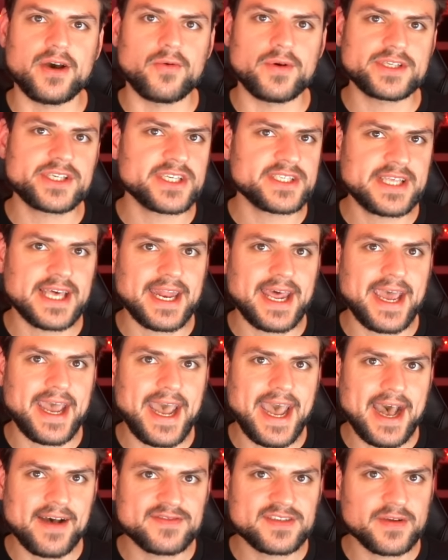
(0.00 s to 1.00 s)
which is that I
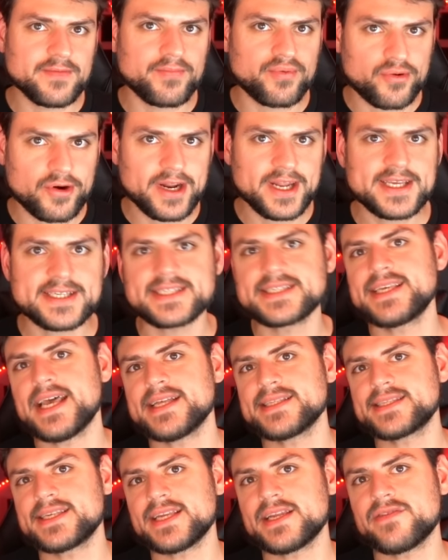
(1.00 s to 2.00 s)
have some pretty
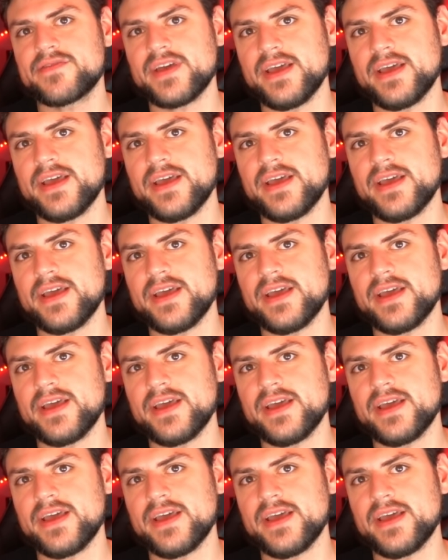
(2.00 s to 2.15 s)
sensitive